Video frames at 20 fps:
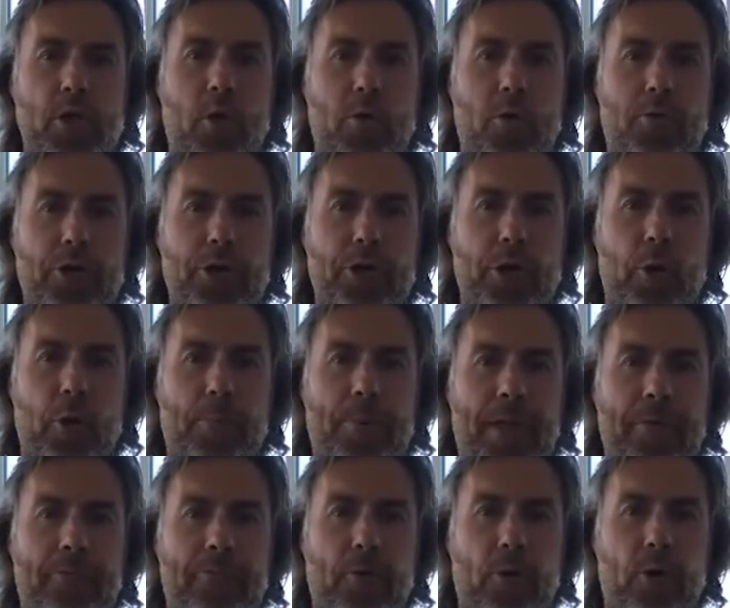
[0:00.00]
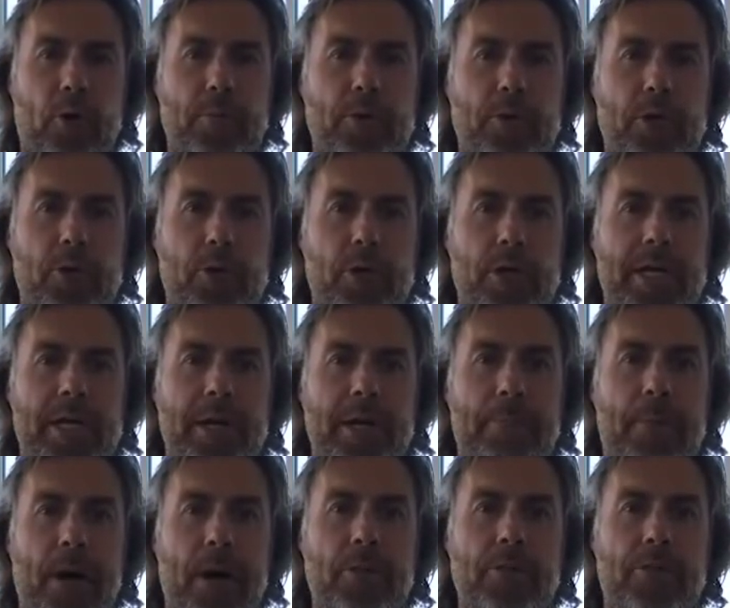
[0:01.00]
over your platform currently a
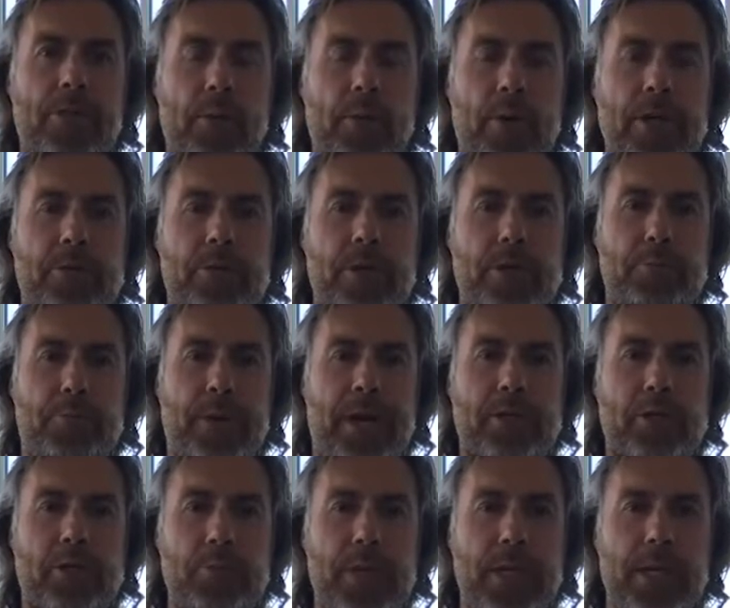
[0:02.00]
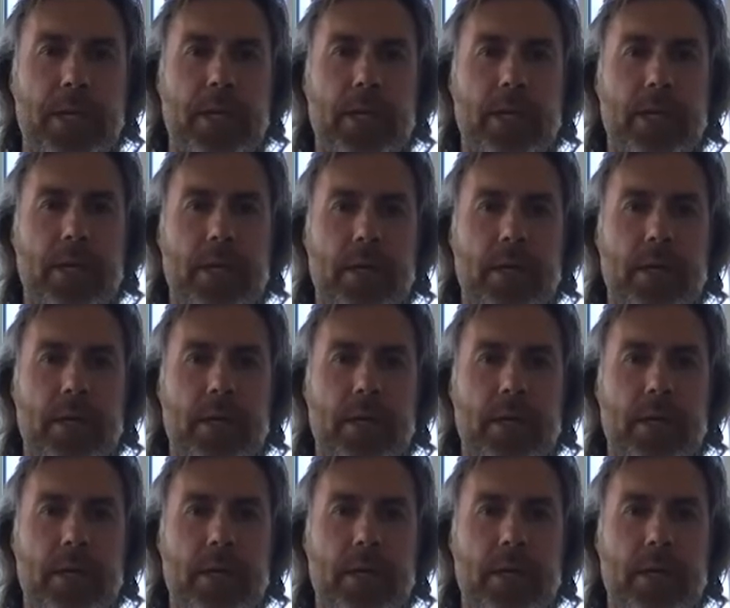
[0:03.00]
month and what you expect to be